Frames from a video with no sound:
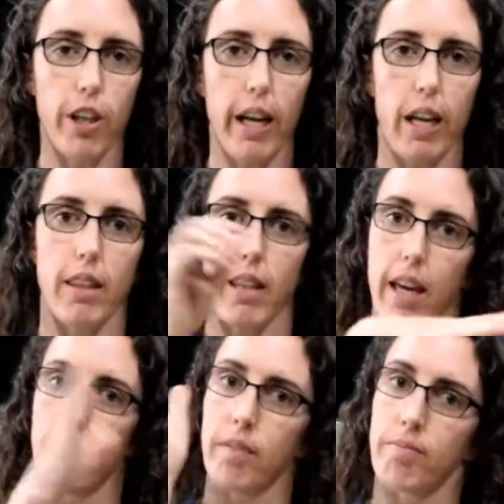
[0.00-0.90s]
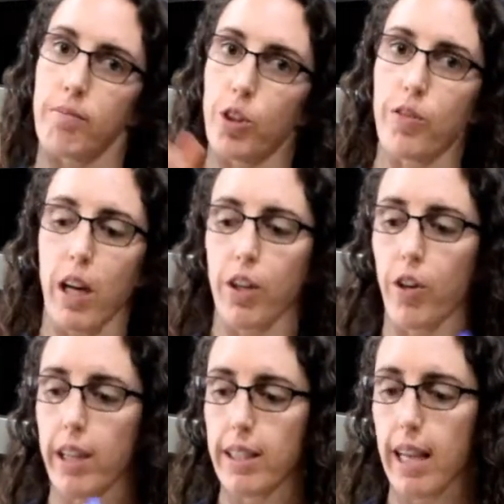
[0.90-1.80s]
and then you've got a
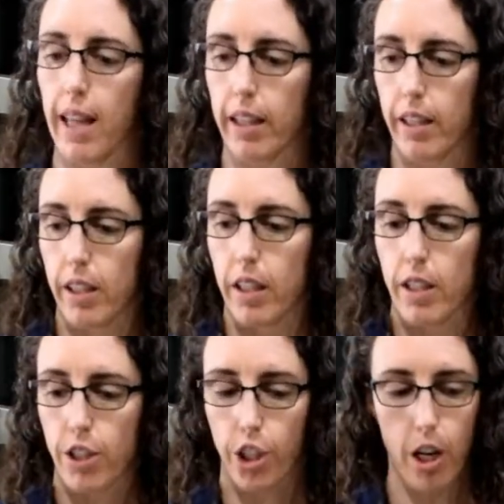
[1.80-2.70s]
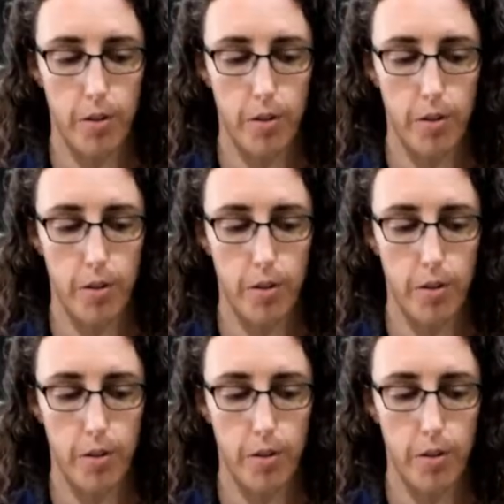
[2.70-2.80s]
great salad to go.